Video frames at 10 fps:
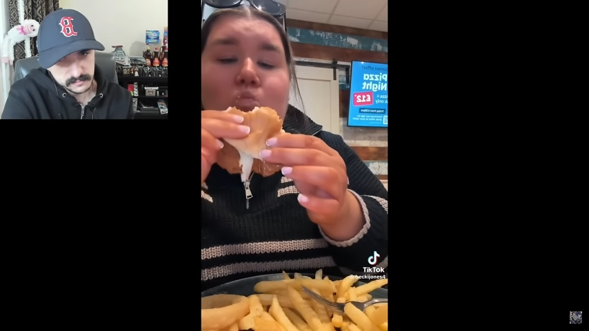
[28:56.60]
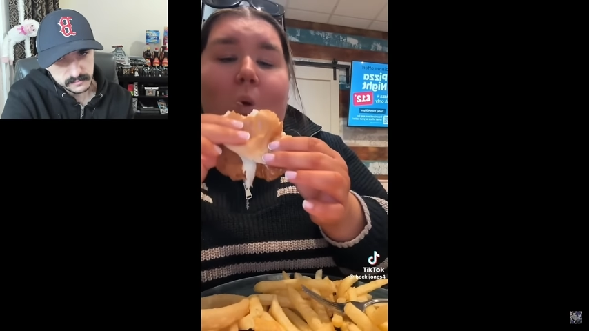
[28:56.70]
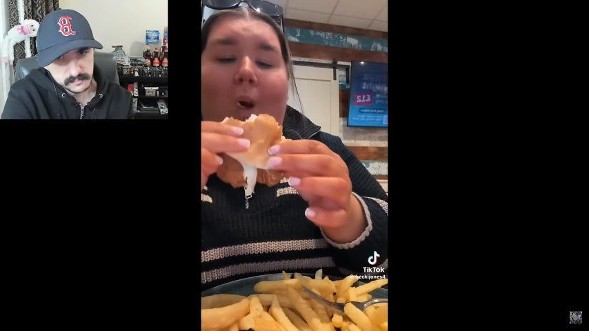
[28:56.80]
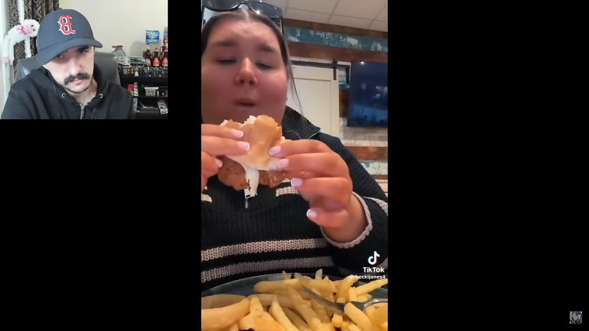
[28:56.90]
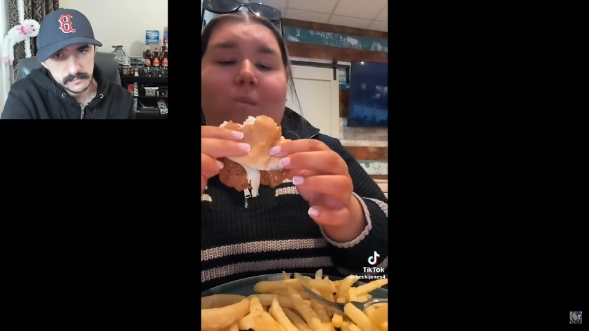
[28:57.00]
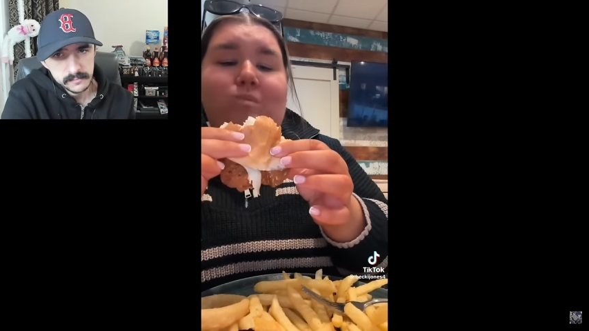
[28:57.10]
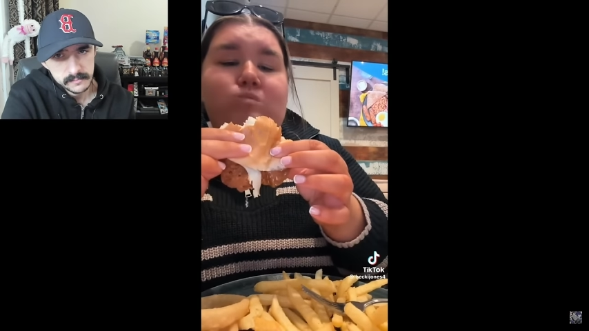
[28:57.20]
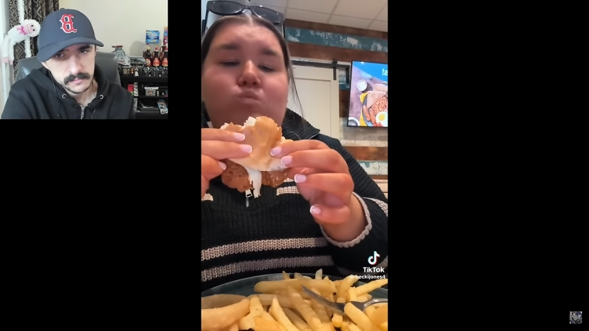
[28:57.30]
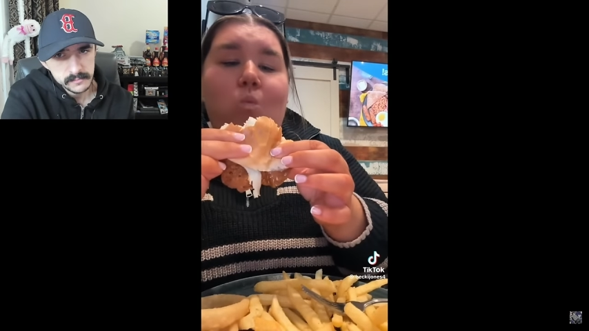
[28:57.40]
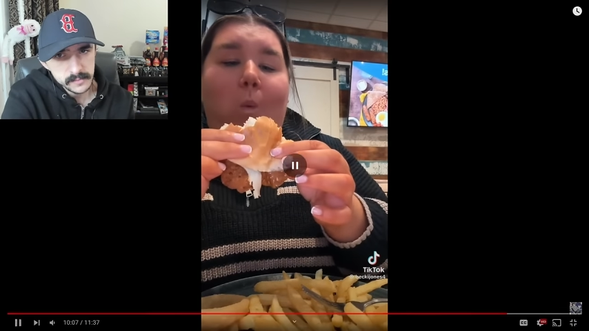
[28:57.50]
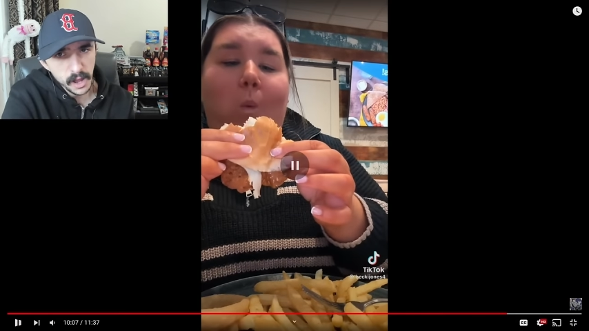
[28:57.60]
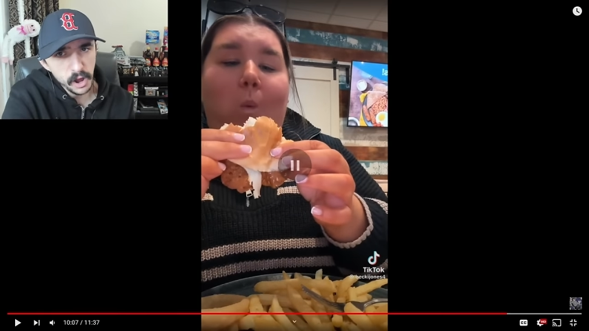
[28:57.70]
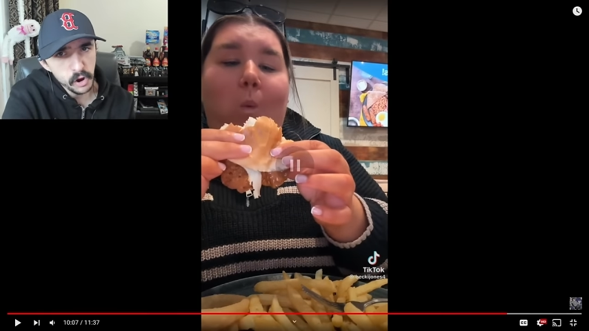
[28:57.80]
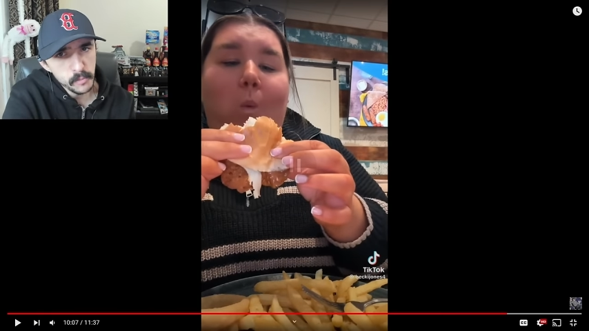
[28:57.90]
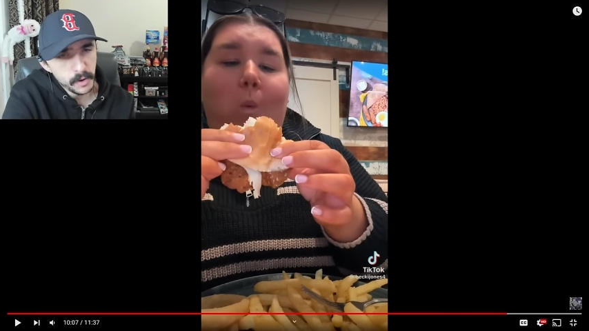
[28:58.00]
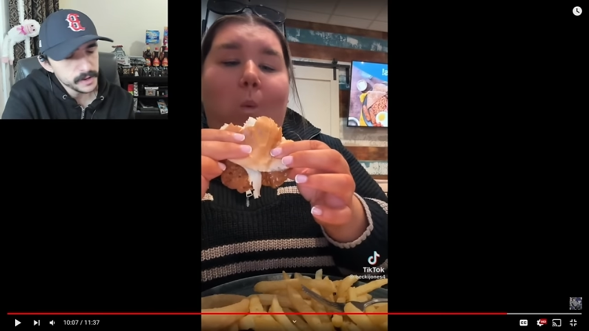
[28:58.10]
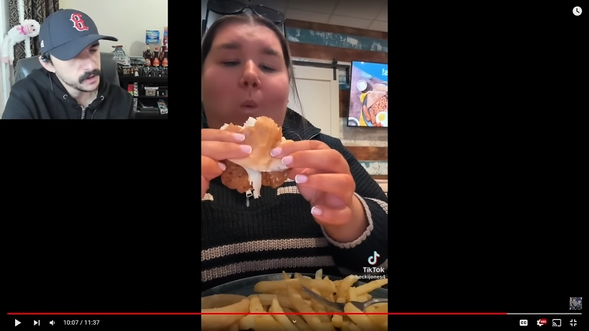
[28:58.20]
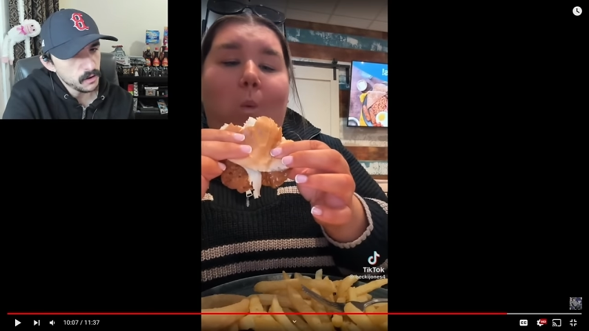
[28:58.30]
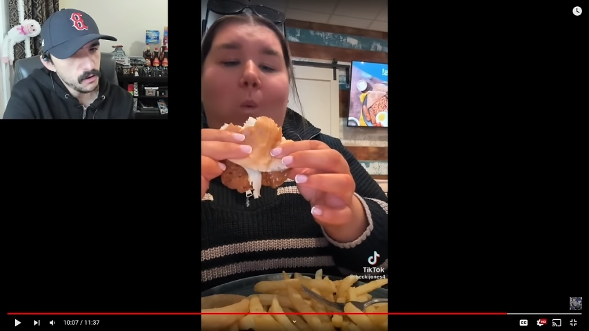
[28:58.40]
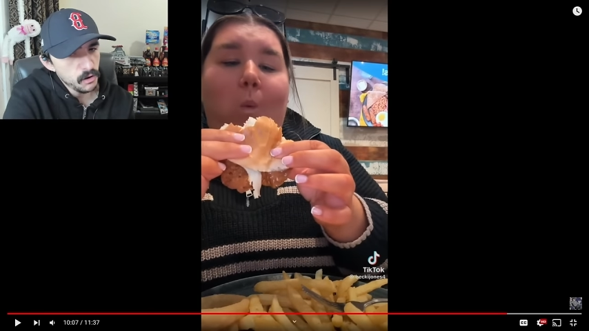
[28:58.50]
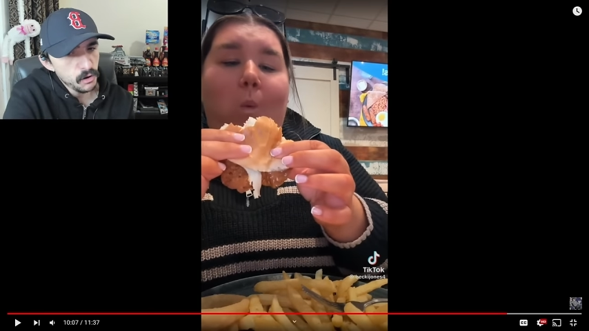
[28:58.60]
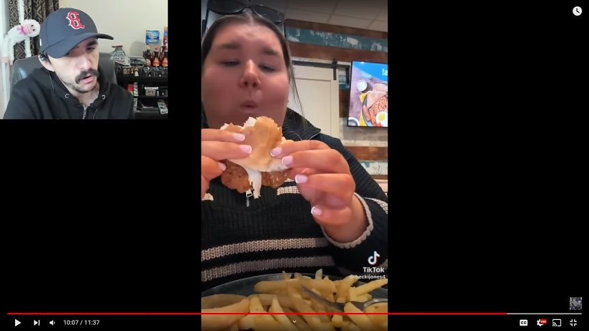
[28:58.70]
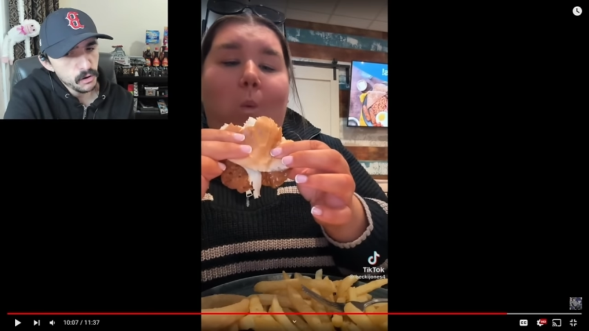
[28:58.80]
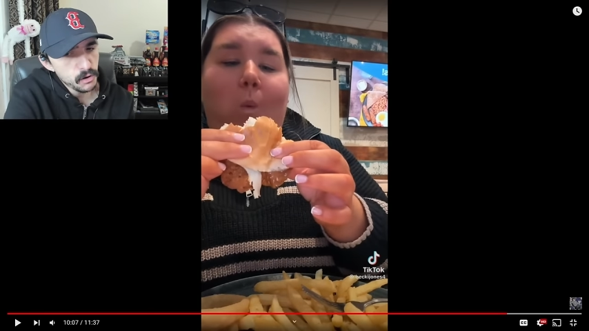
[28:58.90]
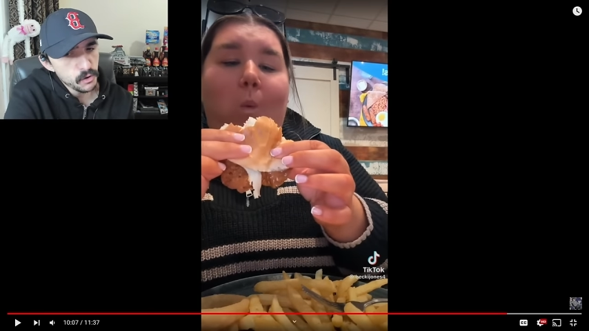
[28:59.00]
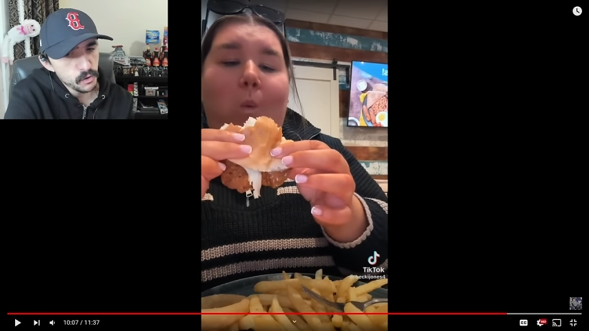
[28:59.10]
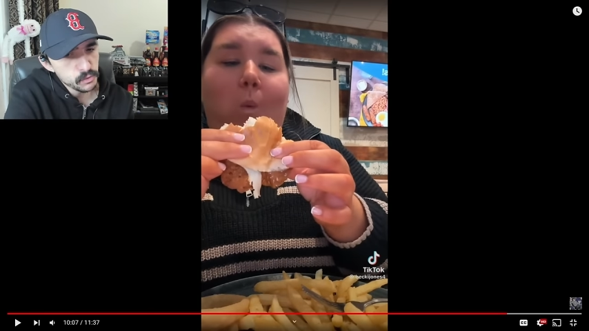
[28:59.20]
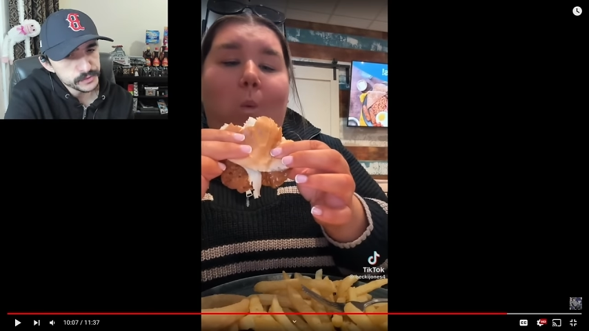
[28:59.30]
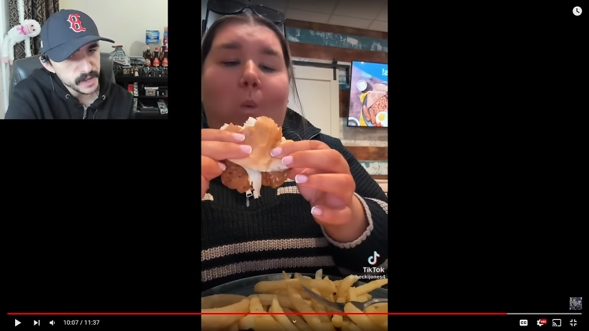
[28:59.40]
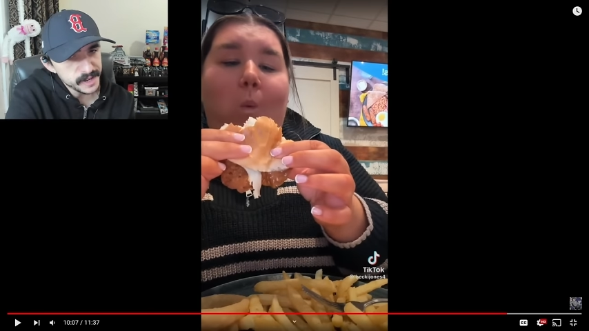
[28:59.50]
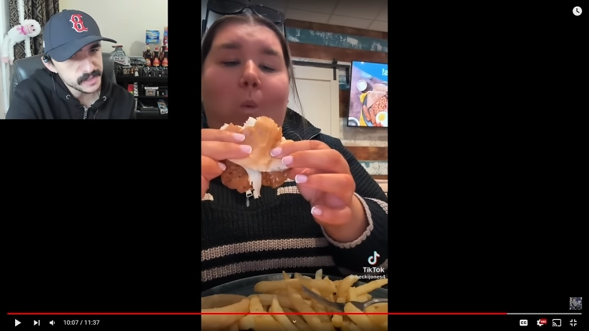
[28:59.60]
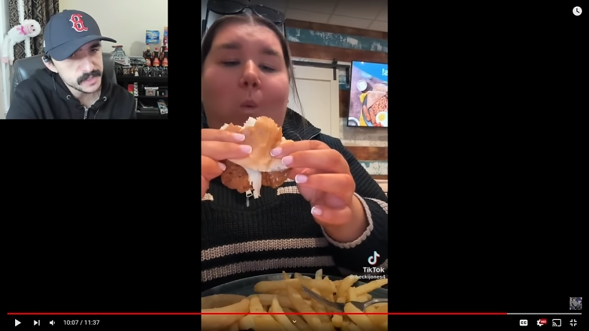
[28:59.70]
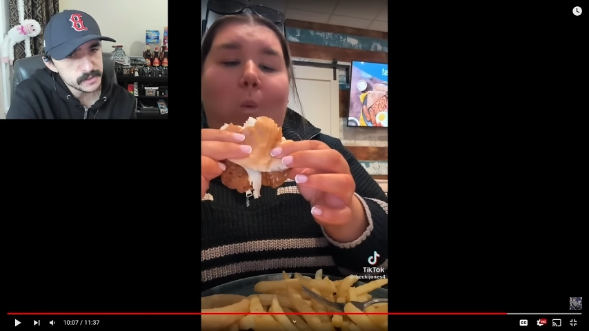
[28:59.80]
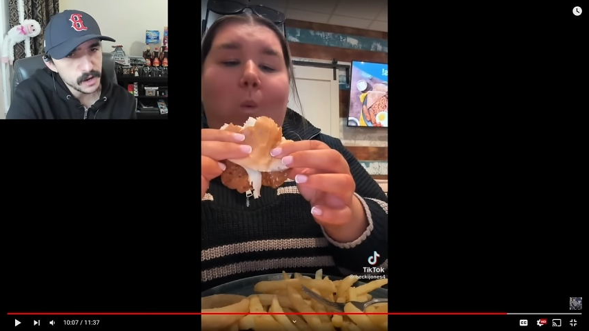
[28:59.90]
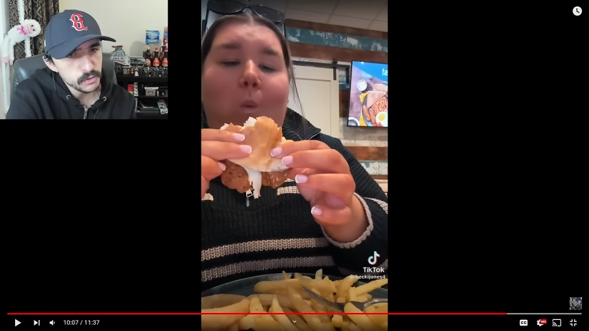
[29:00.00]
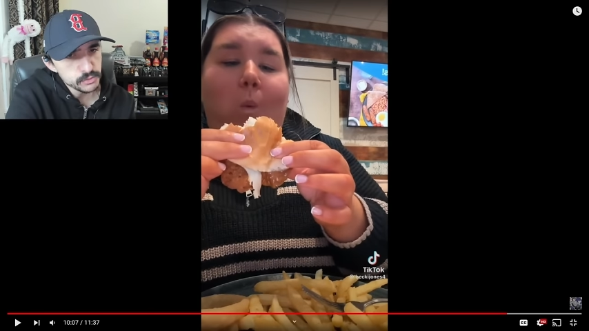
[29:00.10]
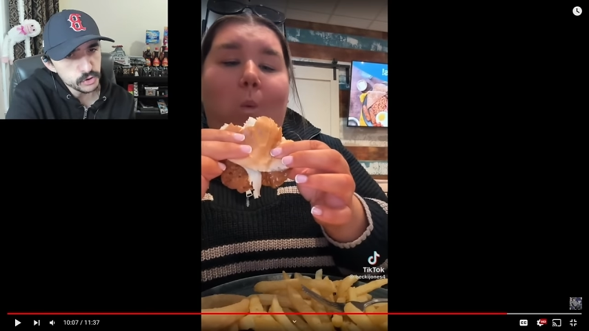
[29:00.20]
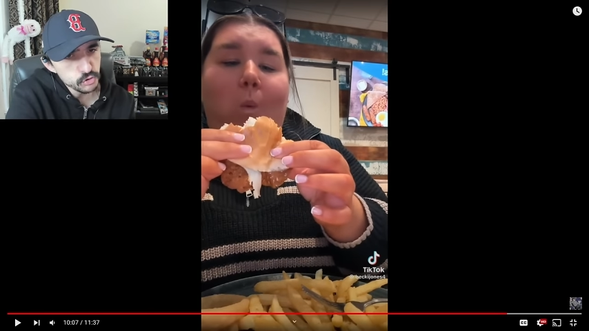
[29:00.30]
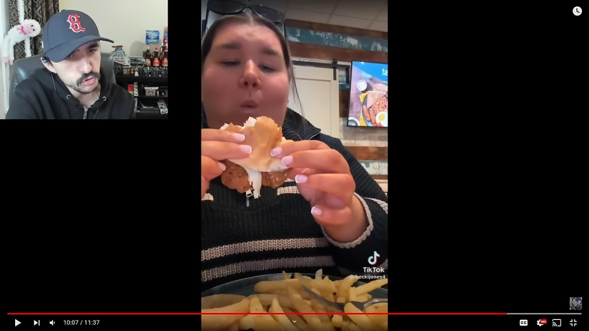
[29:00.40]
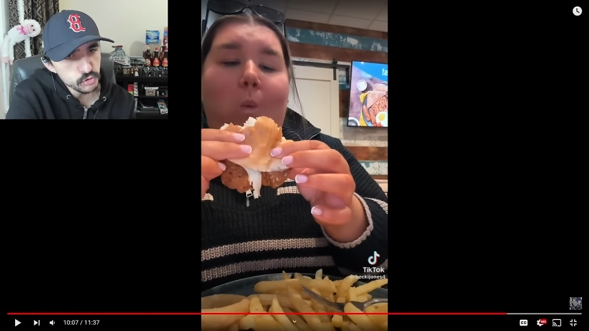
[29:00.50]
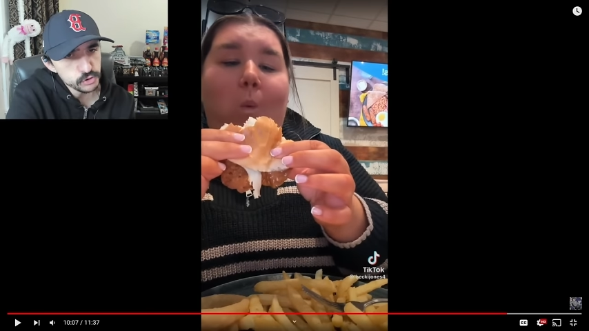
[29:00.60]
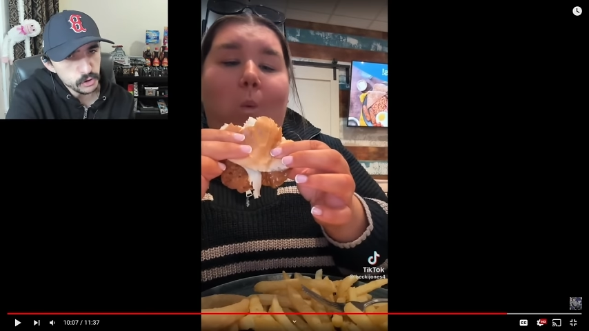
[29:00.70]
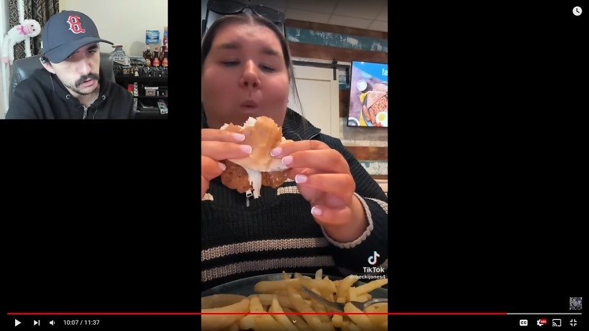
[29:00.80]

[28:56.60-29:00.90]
Speaker 1: oh my god! It's so good! I